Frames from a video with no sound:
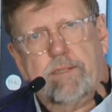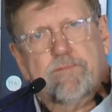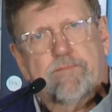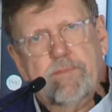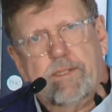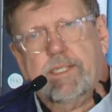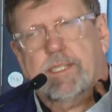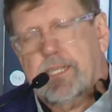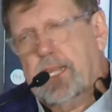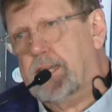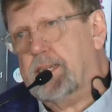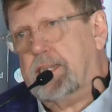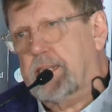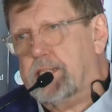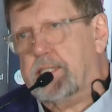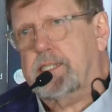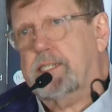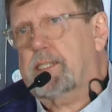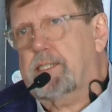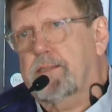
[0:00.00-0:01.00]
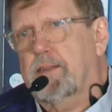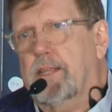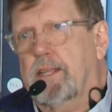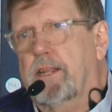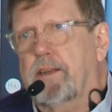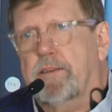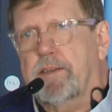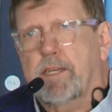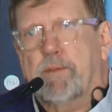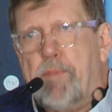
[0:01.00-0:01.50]
sent us,
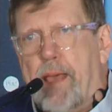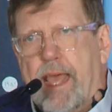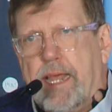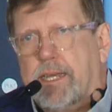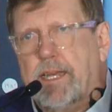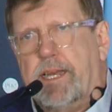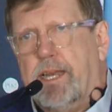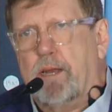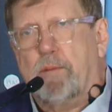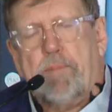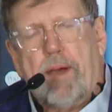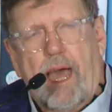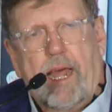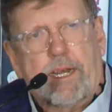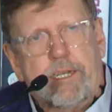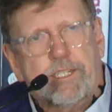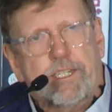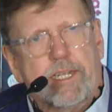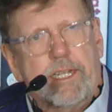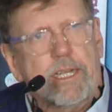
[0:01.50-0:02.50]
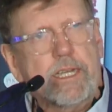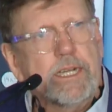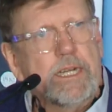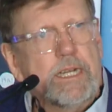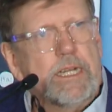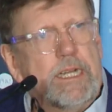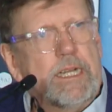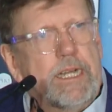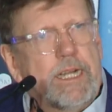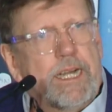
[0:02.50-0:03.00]
demanded an apology
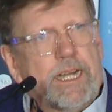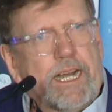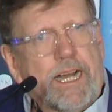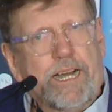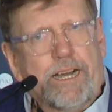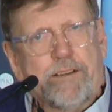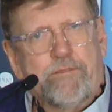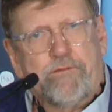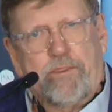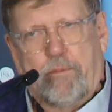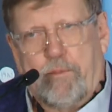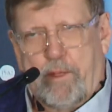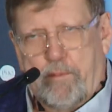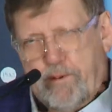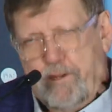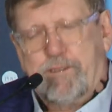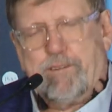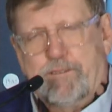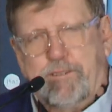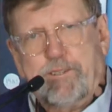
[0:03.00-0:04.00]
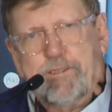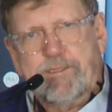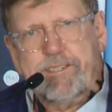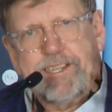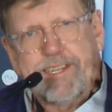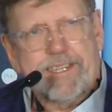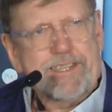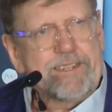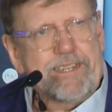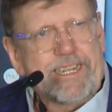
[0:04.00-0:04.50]
from the producers,
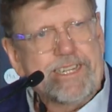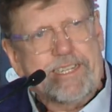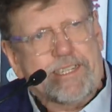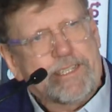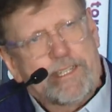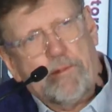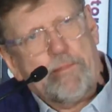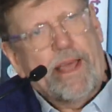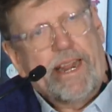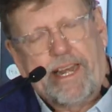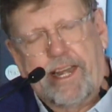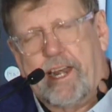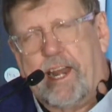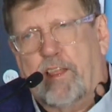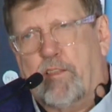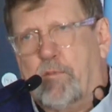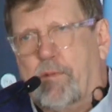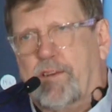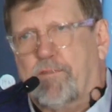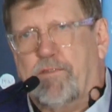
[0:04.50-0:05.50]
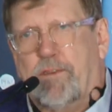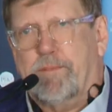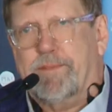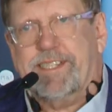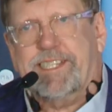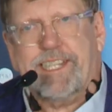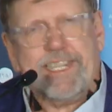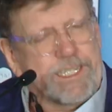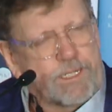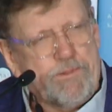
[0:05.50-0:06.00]
and he demanded another one from me
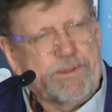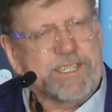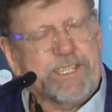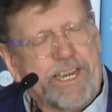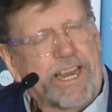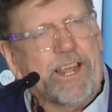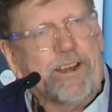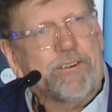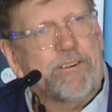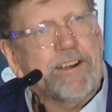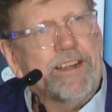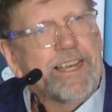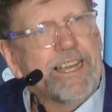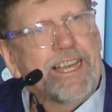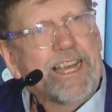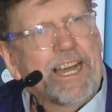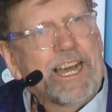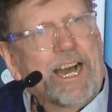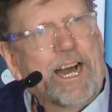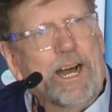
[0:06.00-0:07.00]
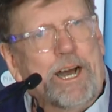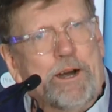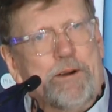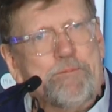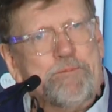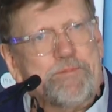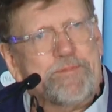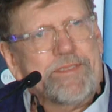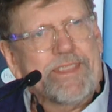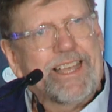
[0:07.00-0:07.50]
6 months later.
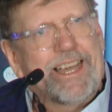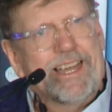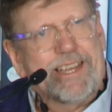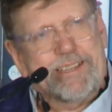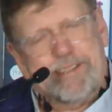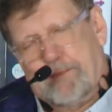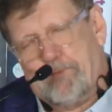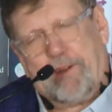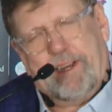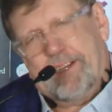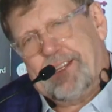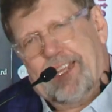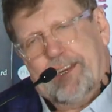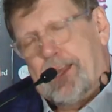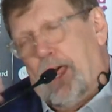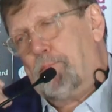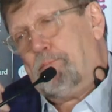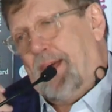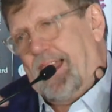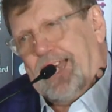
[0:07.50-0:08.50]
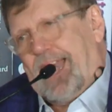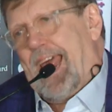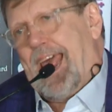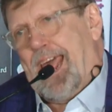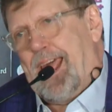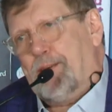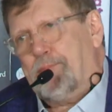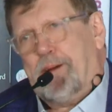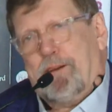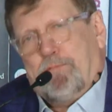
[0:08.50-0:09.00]
Not by
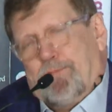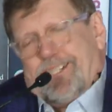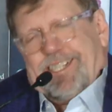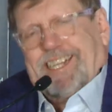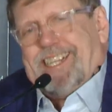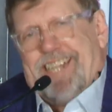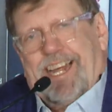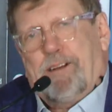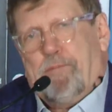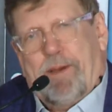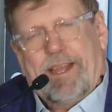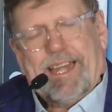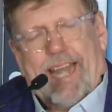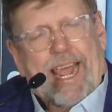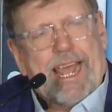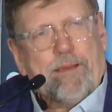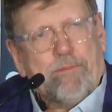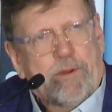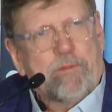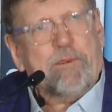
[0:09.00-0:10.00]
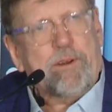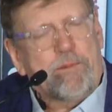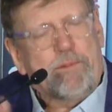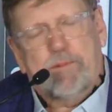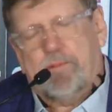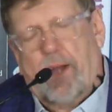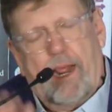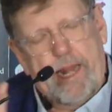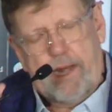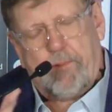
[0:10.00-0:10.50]
name. I wish he'd done it by name. I would
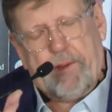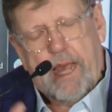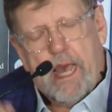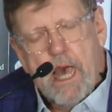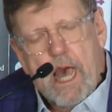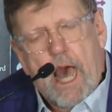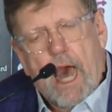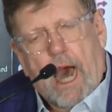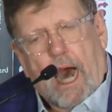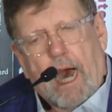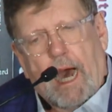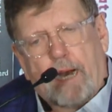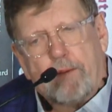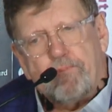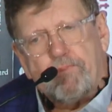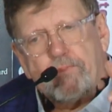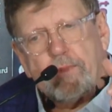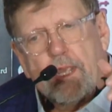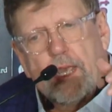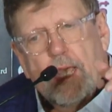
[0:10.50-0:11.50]
have been proud.